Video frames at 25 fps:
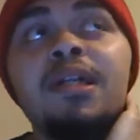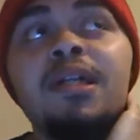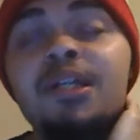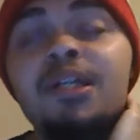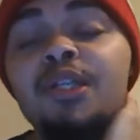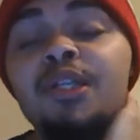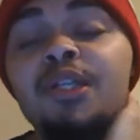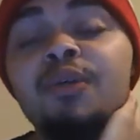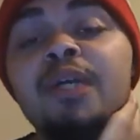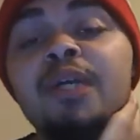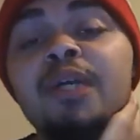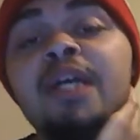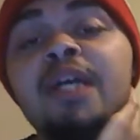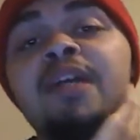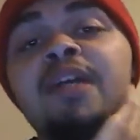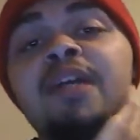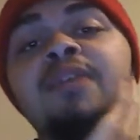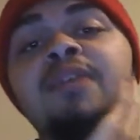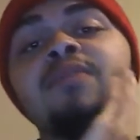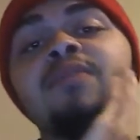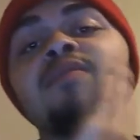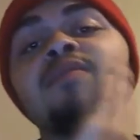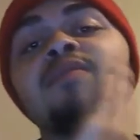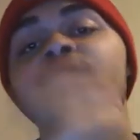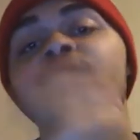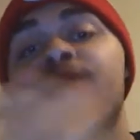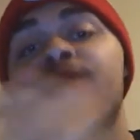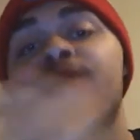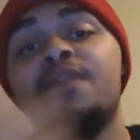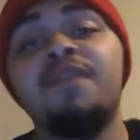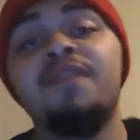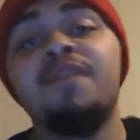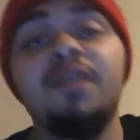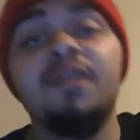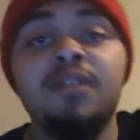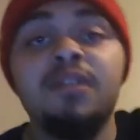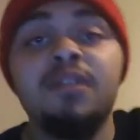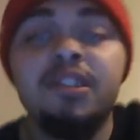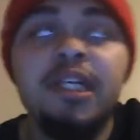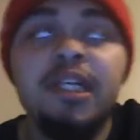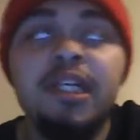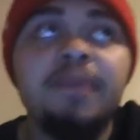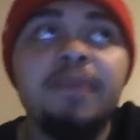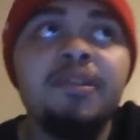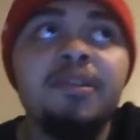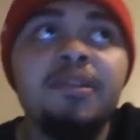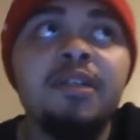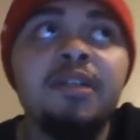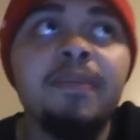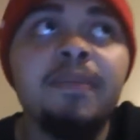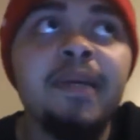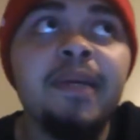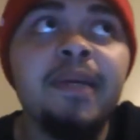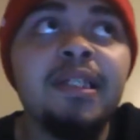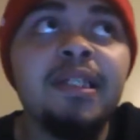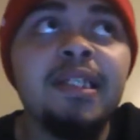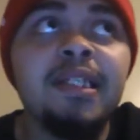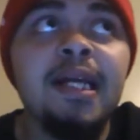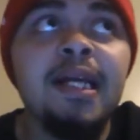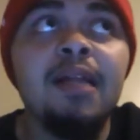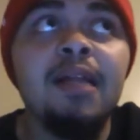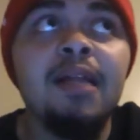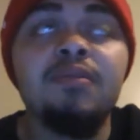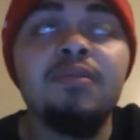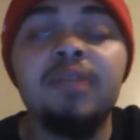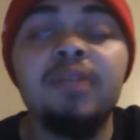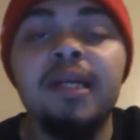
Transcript: New Day defends the championship against Gallows